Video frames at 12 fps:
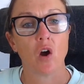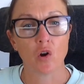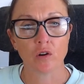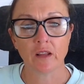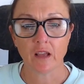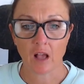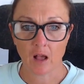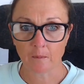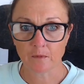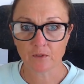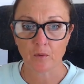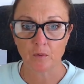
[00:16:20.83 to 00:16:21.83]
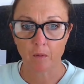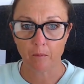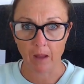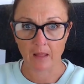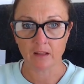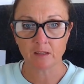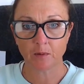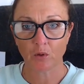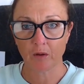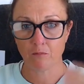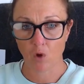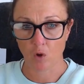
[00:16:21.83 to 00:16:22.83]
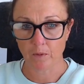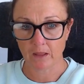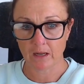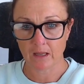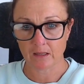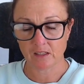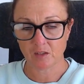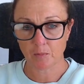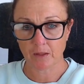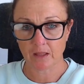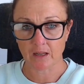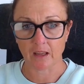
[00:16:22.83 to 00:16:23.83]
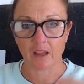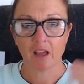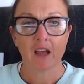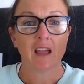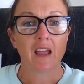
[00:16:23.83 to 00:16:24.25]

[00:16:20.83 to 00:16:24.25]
only comes from the balance between mobility and stability.